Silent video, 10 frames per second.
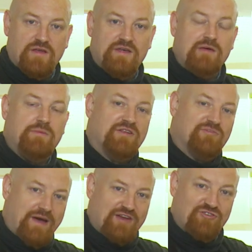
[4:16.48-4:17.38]
and then can be
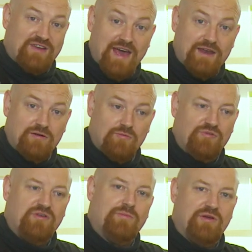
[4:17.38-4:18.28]
dispatched again
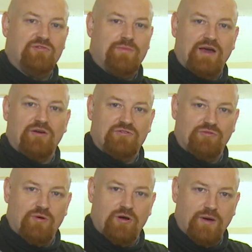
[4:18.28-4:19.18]
with the computer back onto
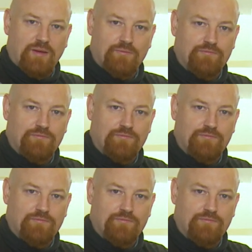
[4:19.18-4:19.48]
the railway.